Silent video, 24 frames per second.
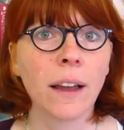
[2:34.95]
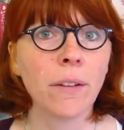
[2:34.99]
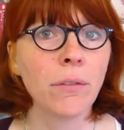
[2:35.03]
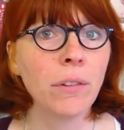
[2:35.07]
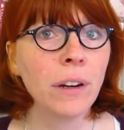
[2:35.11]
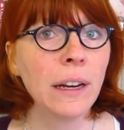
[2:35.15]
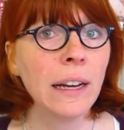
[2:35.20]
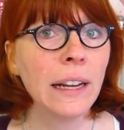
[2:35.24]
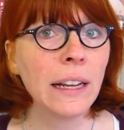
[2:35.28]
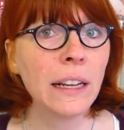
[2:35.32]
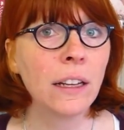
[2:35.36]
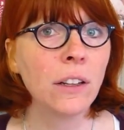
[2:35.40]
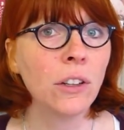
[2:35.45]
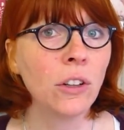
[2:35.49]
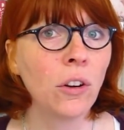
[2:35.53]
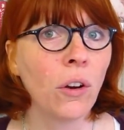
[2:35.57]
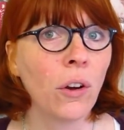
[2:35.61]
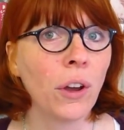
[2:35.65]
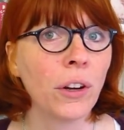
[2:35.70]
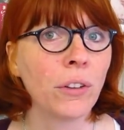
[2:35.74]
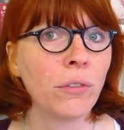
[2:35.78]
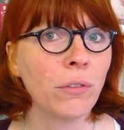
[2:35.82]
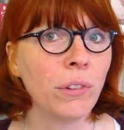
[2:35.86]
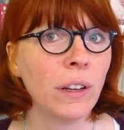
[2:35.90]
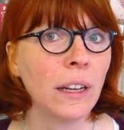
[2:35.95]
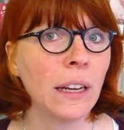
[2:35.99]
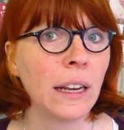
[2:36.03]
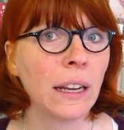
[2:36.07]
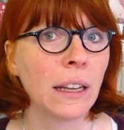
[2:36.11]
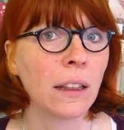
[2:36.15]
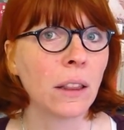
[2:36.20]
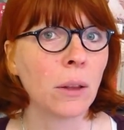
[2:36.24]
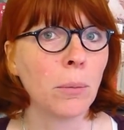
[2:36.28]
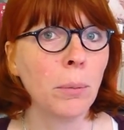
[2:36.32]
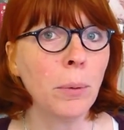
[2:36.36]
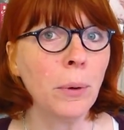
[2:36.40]
I really enjoyed
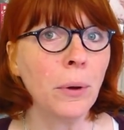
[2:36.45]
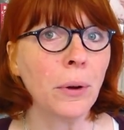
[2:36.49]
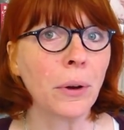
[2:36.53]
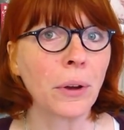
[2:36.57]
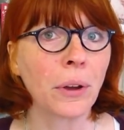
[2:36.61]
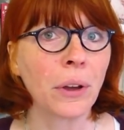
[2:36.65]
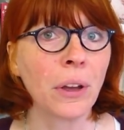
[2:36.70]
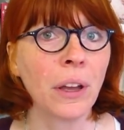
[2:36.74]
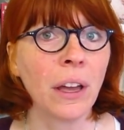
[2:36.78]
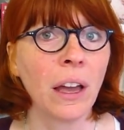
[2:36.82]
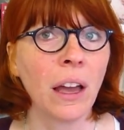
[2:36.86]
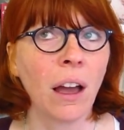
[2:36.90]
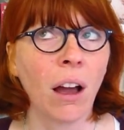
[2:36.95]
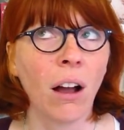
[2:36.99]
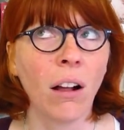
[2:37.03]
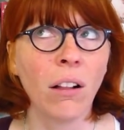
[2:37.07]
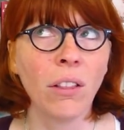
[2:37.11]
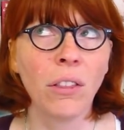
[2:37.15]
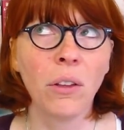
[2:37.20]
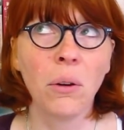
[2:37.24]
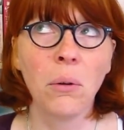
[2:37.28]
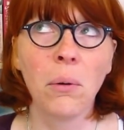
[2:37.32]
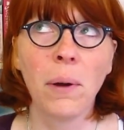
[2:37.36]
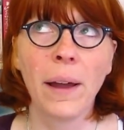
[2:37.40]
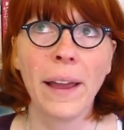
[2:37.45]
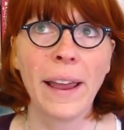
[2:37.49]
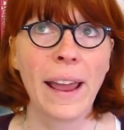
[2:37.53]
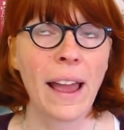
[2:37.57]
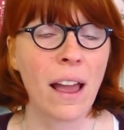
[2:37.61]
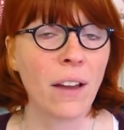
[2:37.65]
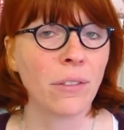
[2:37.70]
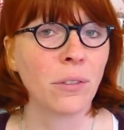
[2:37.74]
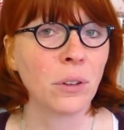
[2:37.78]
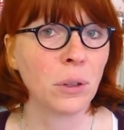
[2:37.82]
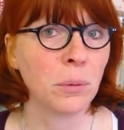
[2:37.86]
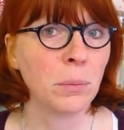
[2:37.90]
reading the book although I
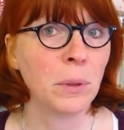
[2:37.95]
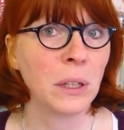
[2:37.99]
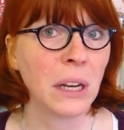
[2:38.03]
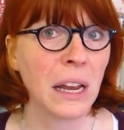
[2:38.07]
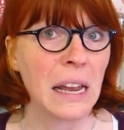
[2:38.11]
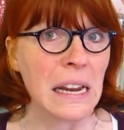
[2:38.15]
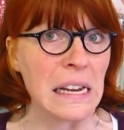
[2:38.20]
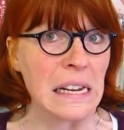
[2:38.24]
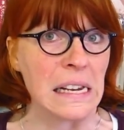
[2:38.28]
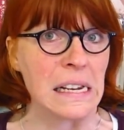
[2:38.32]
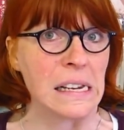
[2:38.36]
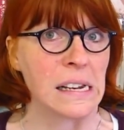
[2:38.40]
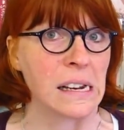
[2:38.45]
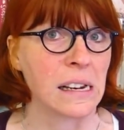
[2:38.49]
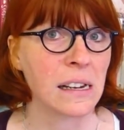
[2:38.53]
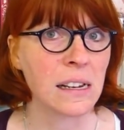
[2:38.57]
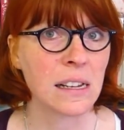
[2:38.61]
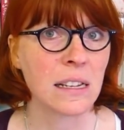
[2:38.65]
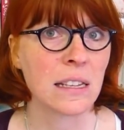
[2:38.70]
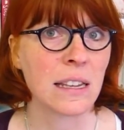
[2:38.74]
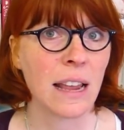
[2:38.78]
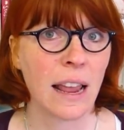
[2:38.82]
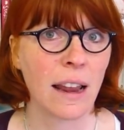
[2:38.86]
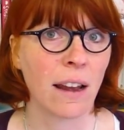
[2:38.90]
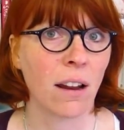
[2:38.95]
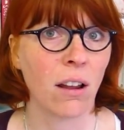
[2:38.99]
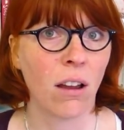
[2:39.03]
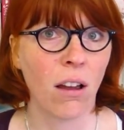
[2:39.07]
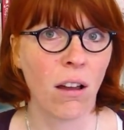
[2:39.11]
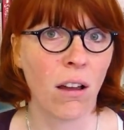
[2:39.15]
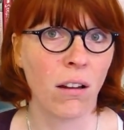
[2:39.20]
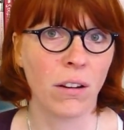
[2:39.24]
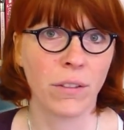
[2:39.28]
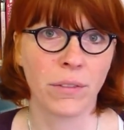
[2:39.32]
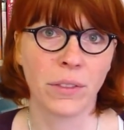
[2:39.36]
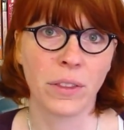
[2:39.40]
have to admit I didn't understand
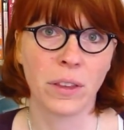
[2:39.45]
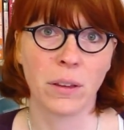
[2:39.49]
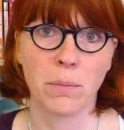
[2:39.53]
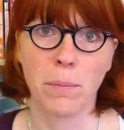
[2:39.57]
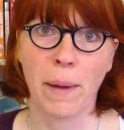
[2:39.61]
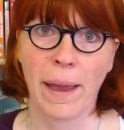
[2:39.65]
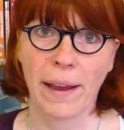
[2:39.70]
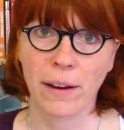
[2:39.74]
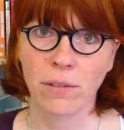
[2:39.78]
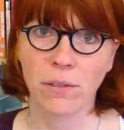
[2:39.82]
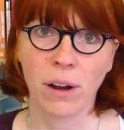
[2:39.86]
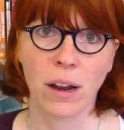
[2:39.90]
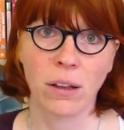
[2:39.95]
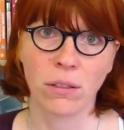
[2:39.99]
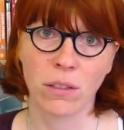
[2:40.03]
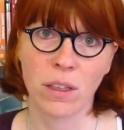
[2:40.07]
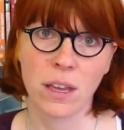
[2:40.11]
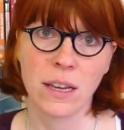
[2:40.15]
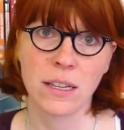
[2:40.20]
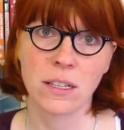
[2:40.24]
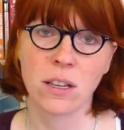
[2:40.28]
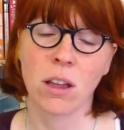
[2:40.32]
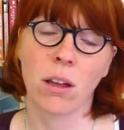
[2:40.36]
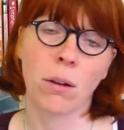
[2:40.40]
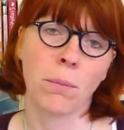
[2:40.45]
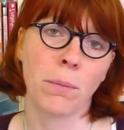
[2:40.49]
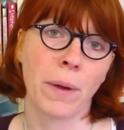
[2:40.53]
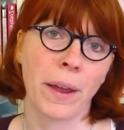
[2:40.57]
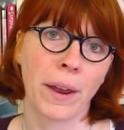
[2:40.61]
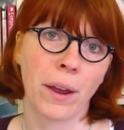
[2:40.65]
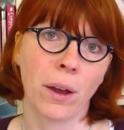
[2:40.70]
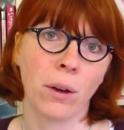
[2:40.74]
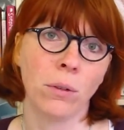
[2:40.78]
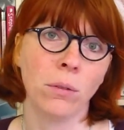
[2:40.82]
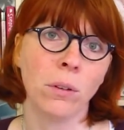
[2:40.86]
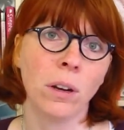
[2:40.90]
all of the background things on
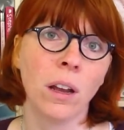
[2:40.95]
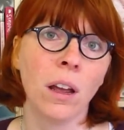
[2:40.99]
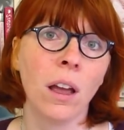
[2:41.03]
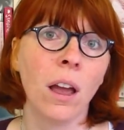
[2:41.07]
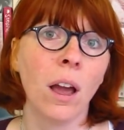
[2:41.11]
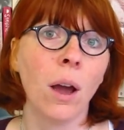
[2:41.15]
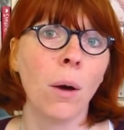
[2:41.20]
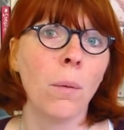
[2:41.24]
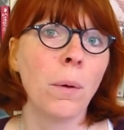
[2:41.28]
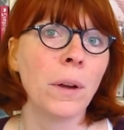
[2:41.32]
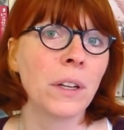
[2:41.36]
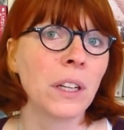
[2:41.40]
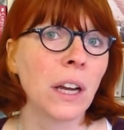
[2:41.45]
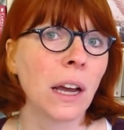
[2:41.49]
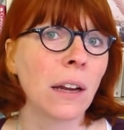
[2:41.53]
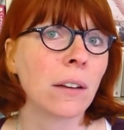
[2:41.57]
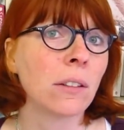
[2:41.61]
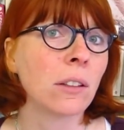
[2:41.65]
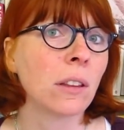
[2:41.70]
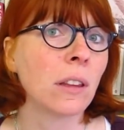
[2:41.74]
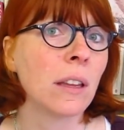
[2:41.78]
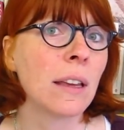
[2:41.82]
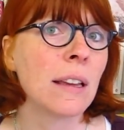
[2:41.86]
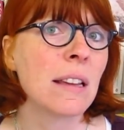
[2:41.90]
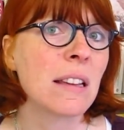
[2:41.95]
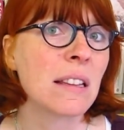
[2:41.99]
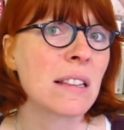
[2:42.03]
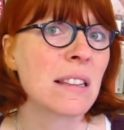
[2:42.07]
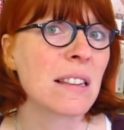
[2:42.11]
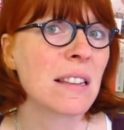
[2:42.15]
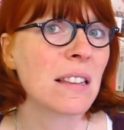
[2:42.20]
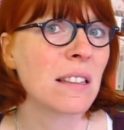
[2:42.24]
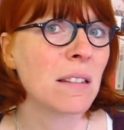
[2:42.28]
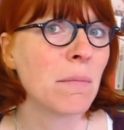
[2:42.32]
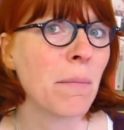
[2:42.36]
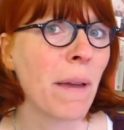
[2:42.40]
my own, which I don't think
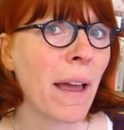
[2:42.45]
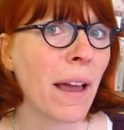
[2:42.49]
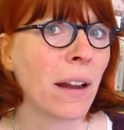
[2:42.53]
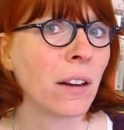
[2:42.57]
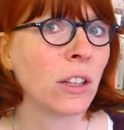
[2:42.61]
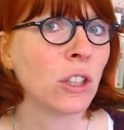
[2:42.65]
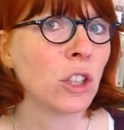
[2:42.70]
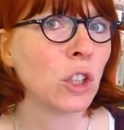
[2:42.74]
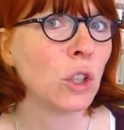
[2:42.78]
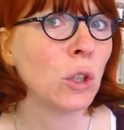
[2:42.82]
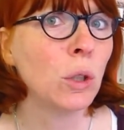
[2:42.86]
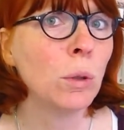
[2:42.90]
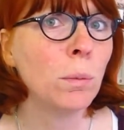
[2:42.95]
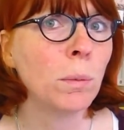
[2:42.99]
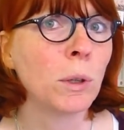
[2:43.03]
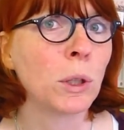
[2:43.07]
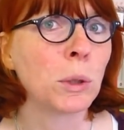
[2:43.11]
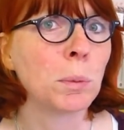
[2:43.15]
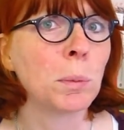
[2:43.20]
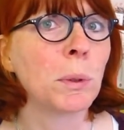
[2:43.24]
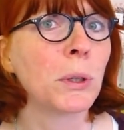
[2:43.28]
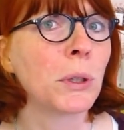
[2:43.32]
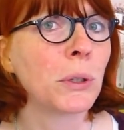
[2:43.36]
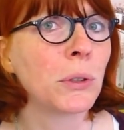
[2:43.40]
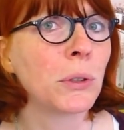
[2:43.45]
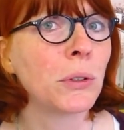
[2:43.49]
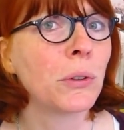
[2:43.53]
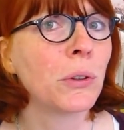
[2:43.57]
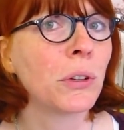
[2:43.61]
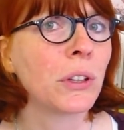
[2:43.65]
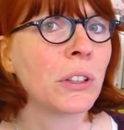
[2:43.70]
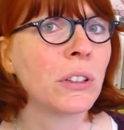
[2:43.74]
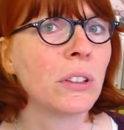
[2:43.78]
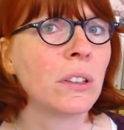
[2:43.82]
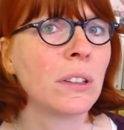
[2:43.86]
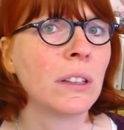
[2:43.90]
doesn't matter too much because you
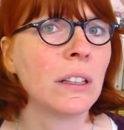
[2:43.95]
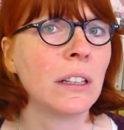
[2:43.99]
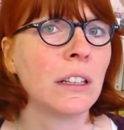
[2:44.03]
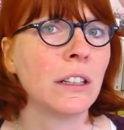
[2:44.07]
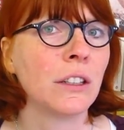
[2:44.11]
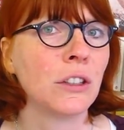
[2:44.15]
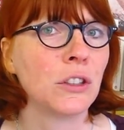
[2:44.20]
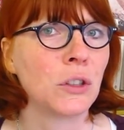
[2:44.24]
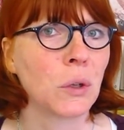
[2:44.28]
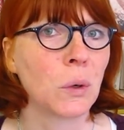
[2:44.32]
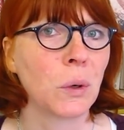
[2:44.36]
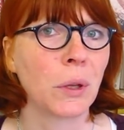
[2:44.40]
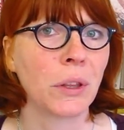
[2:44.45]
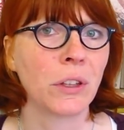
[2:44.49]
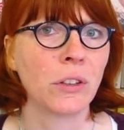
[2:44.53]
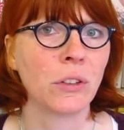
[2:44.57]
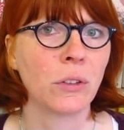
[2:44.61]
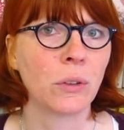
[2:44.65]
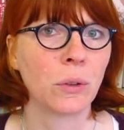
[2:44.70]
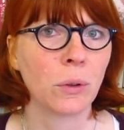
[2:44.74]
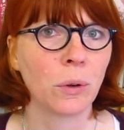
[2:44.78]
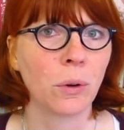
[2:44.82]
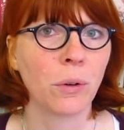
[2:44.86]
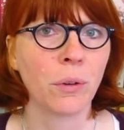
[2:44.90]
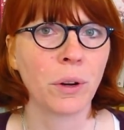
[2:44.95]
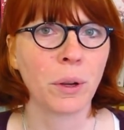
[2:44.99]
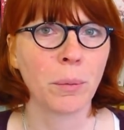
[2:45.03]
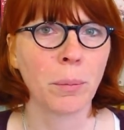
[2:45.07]
can still enjoy the story.